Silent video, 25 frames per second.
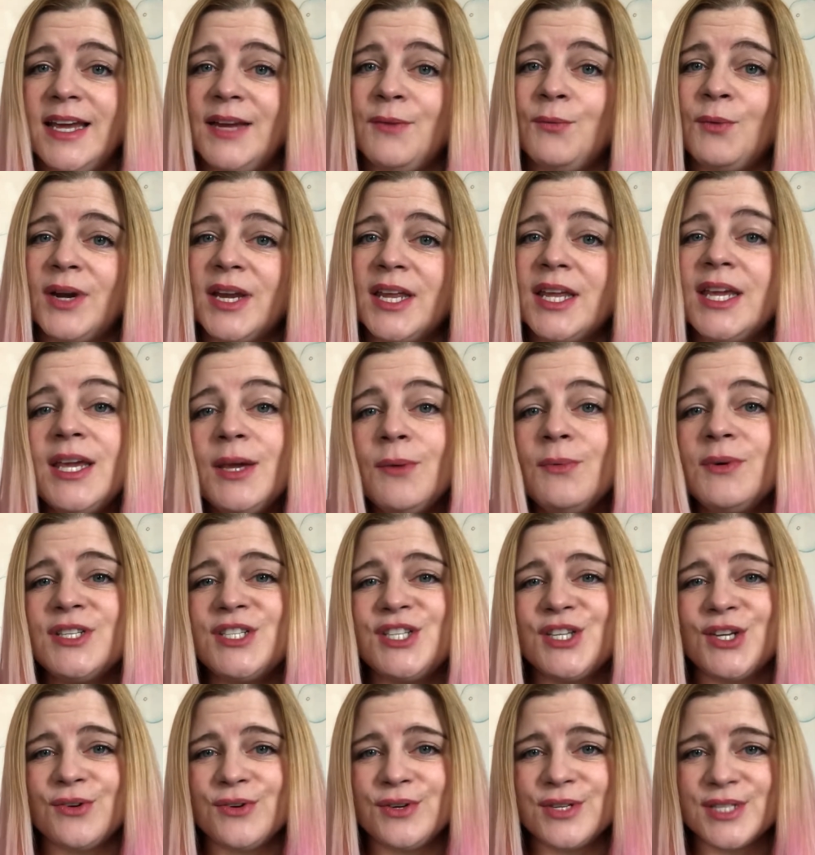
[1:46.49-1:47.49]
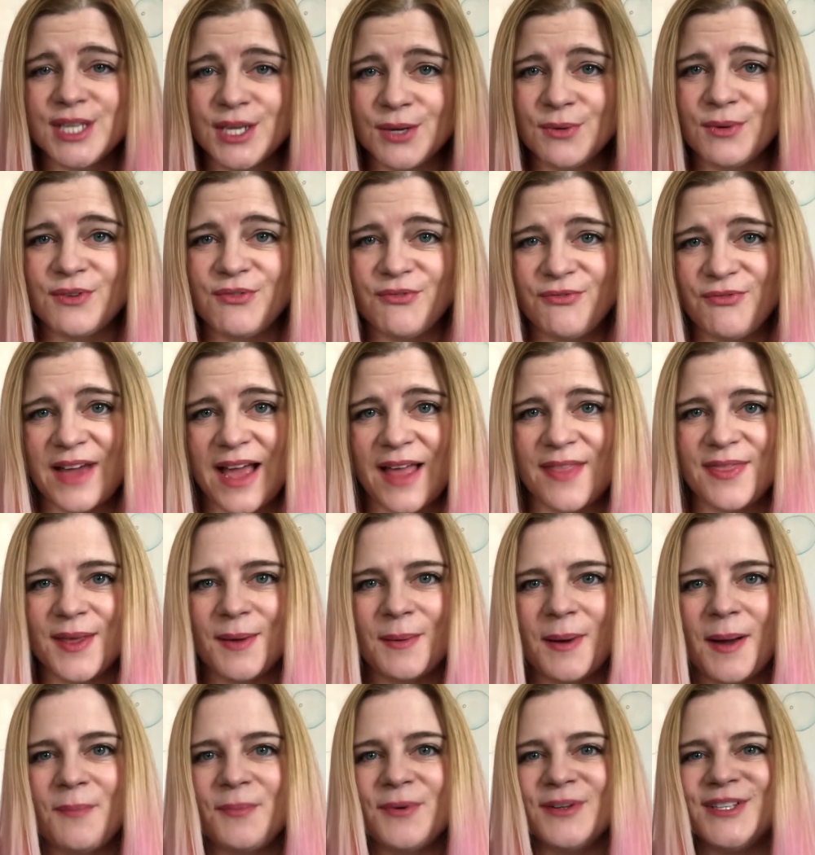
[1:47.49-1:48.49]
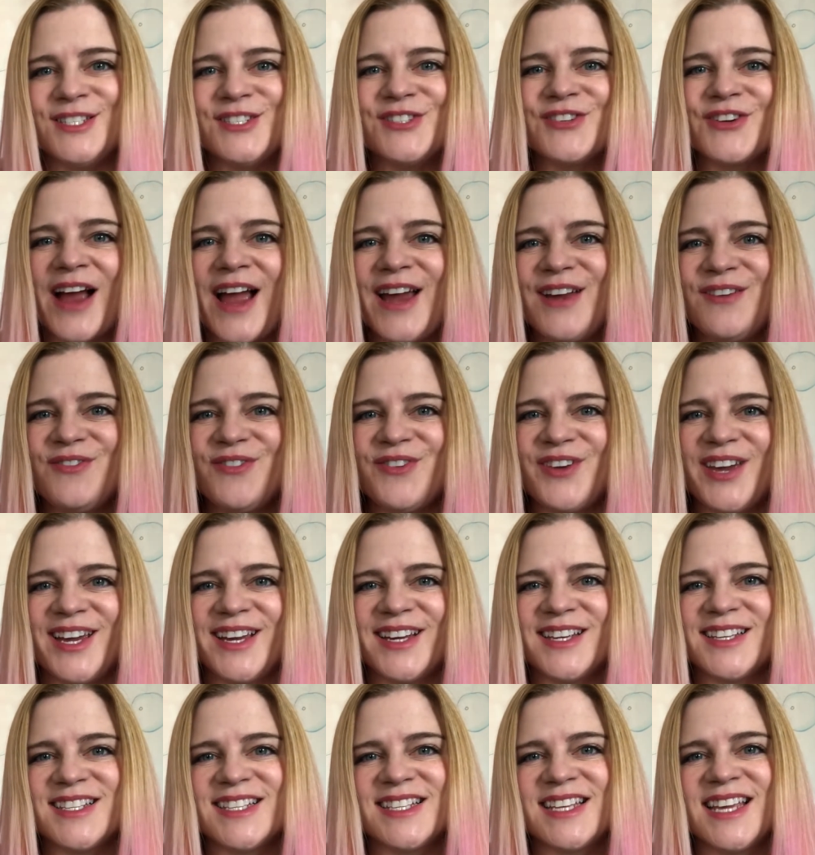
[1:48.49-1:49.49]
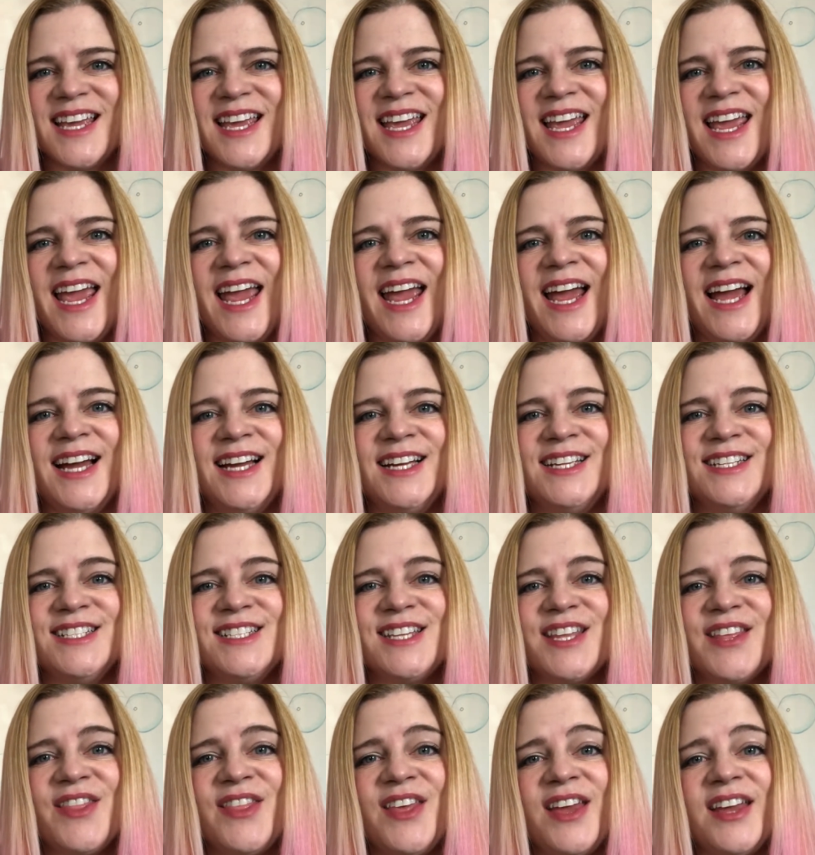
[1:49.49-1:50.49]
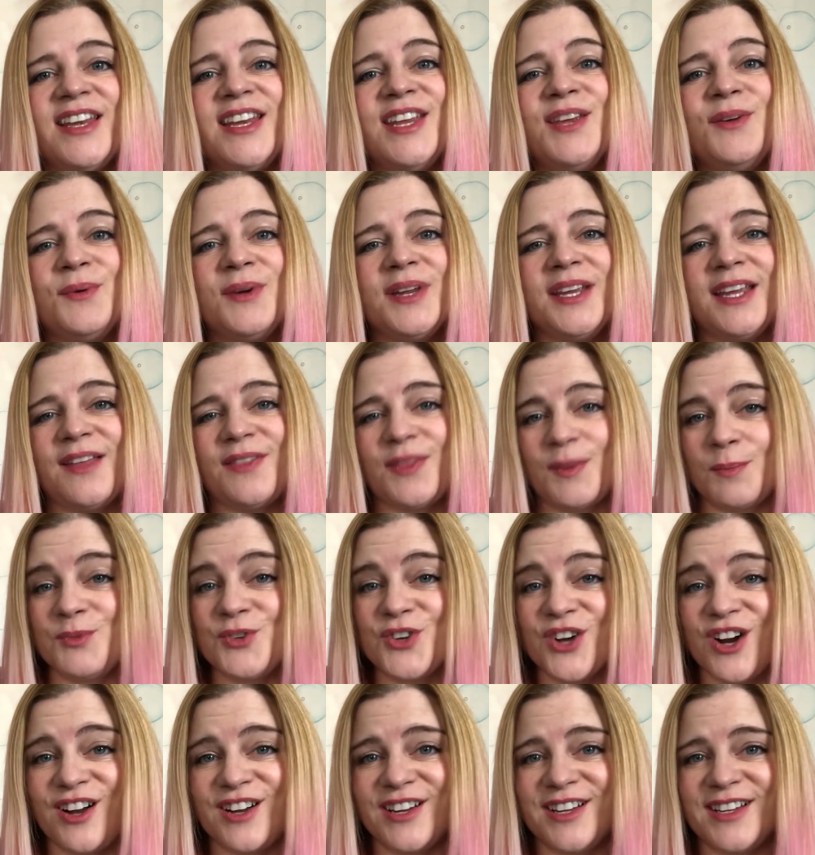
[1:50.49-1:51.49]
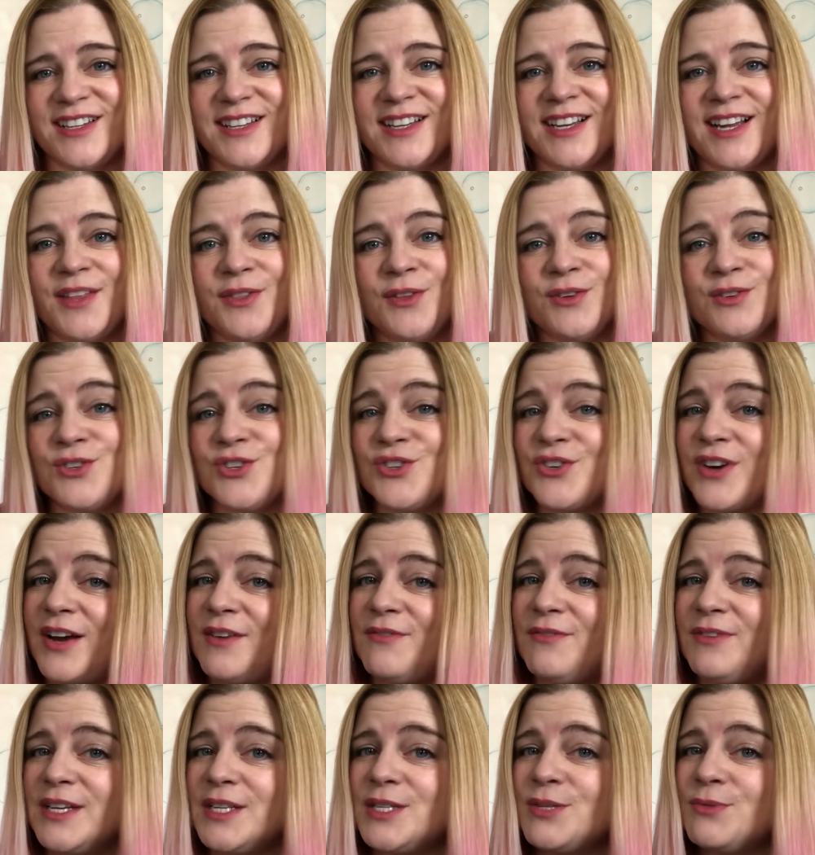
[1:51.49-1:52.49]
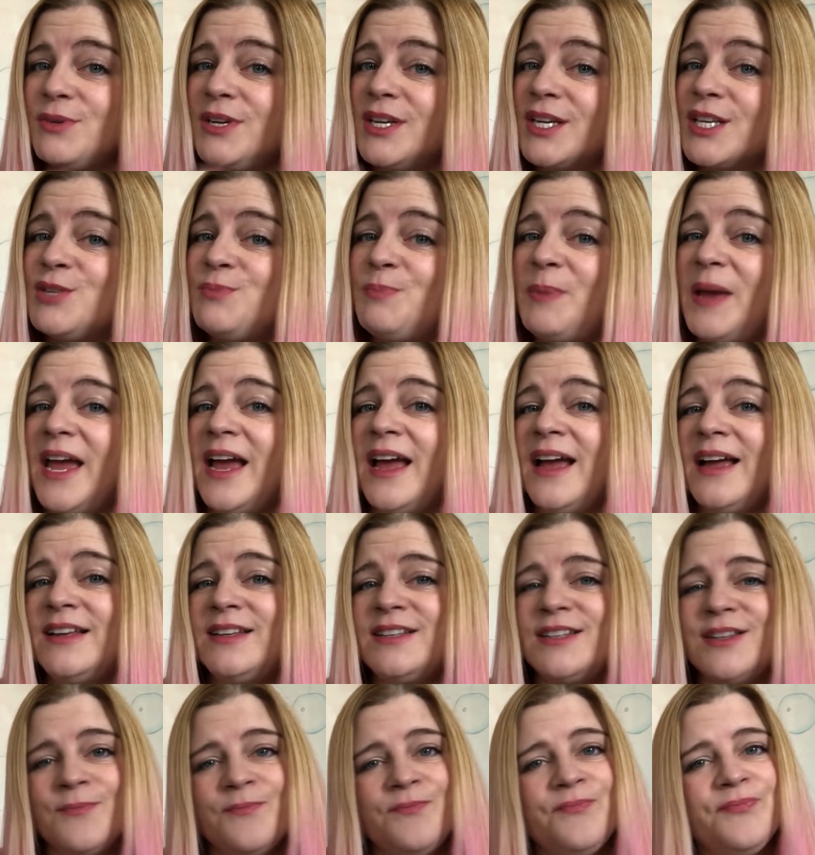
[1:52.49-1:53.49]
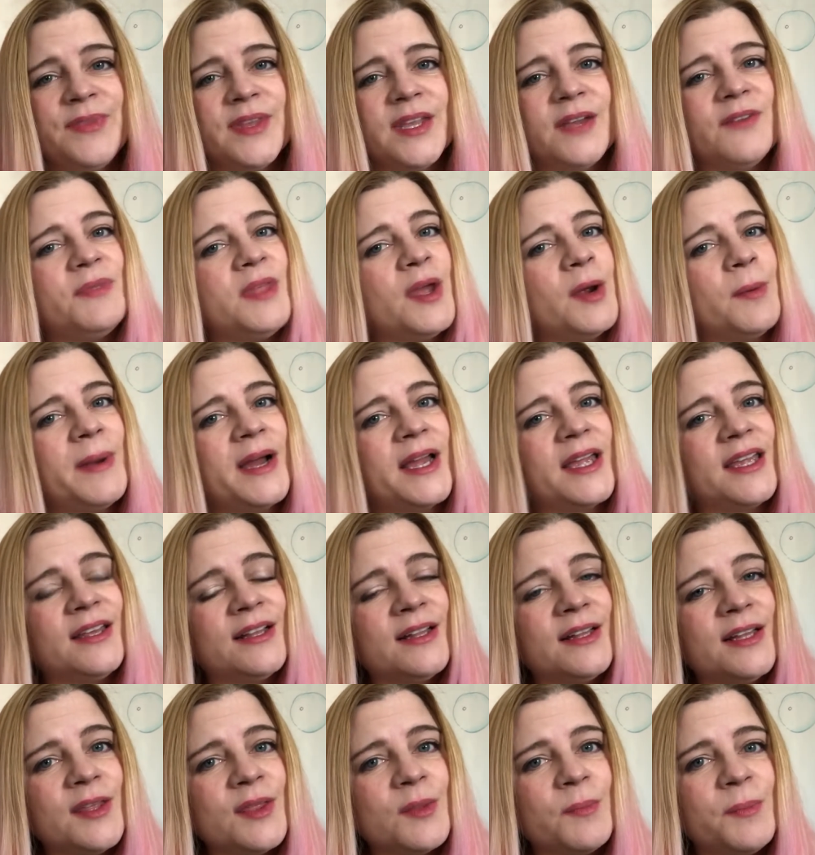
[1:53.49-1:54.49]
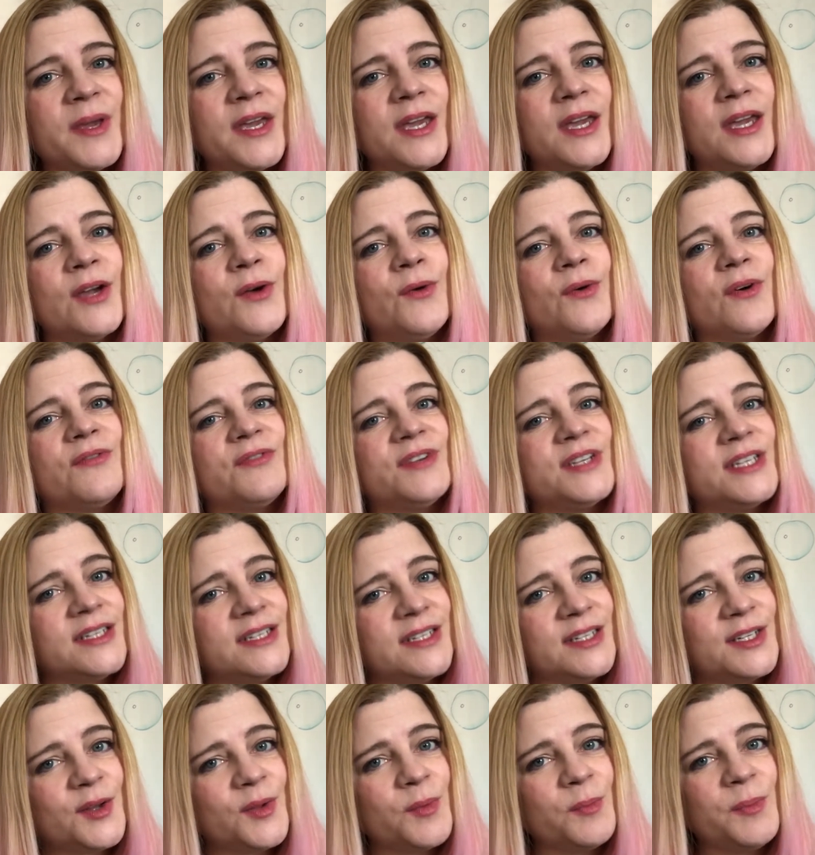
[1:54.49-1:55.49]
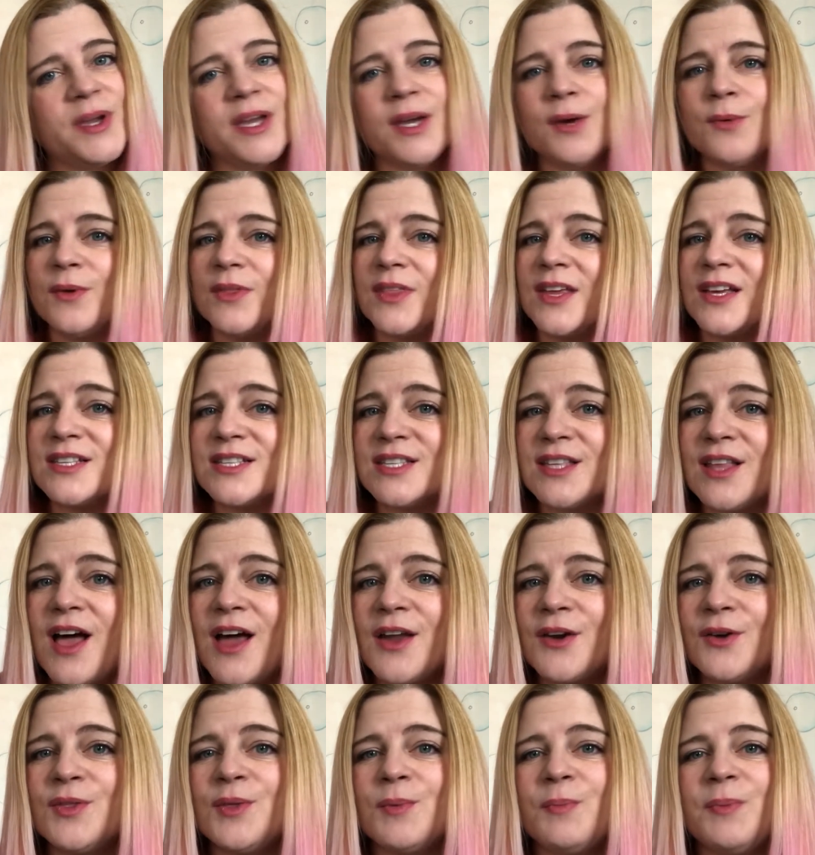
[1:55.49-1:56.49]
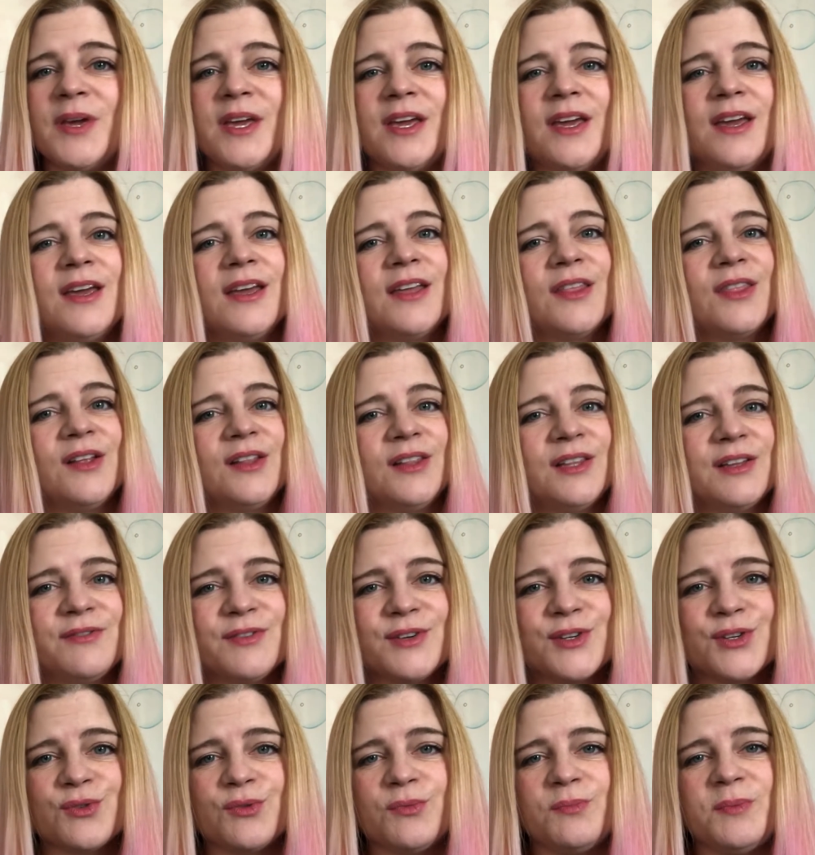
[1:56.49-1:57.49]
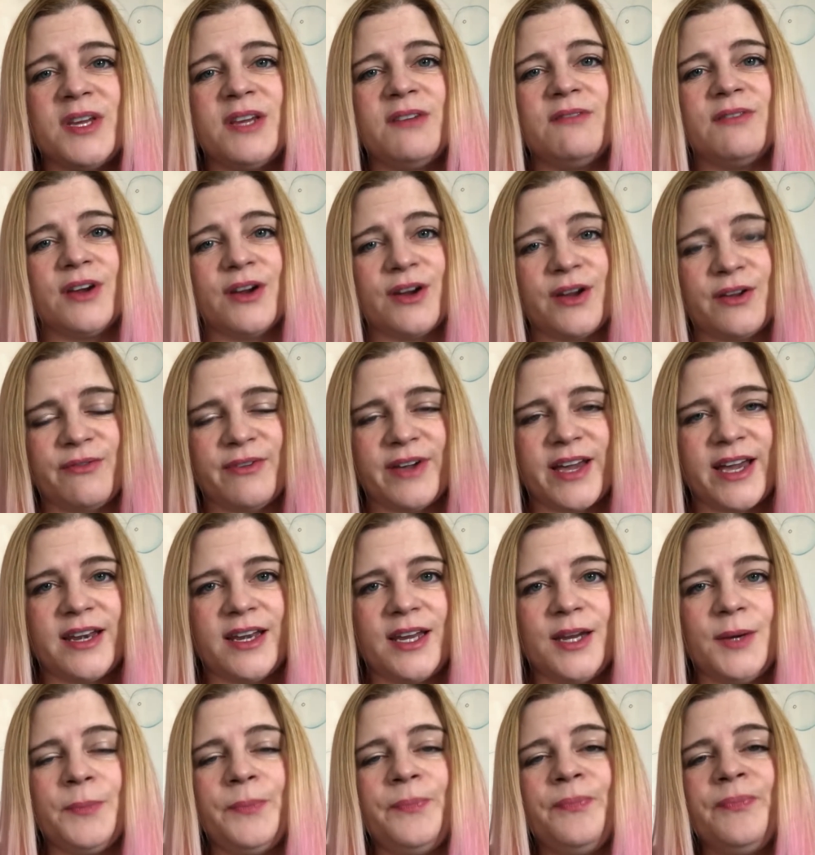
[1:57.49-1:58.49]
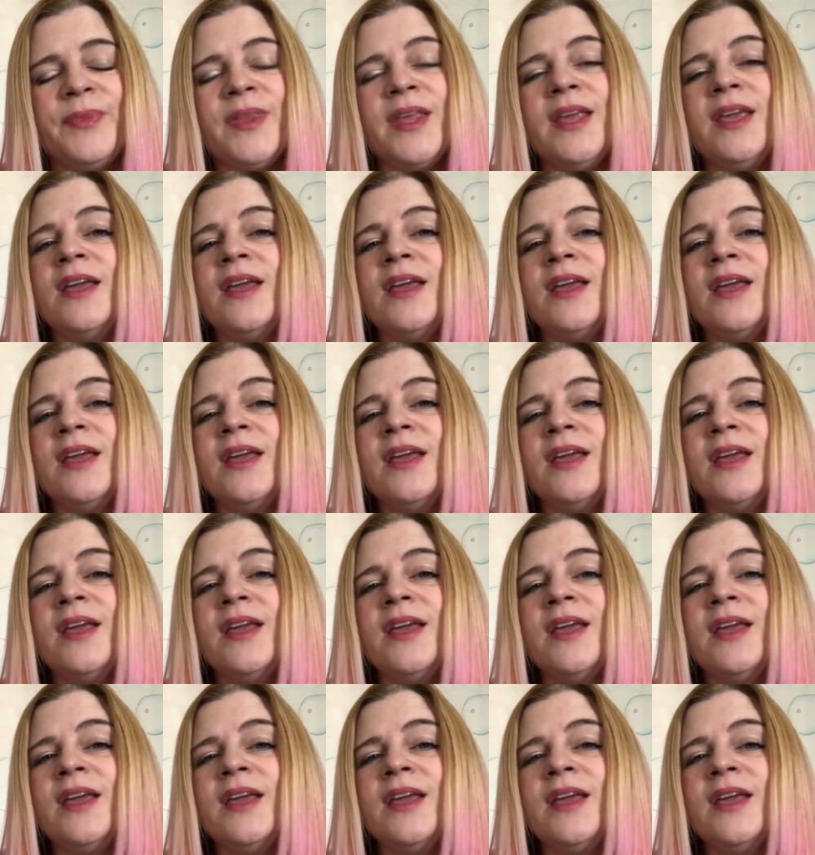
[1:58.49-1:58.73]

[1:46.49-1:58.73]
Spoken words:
And what he would do is he would fatten them up with dried figs and then he would get them drunk. And those dried figs would expand, thereby killing the pig. Or if it didn't kill the pig, when they slaughtered the pig, the livers would be very fatty.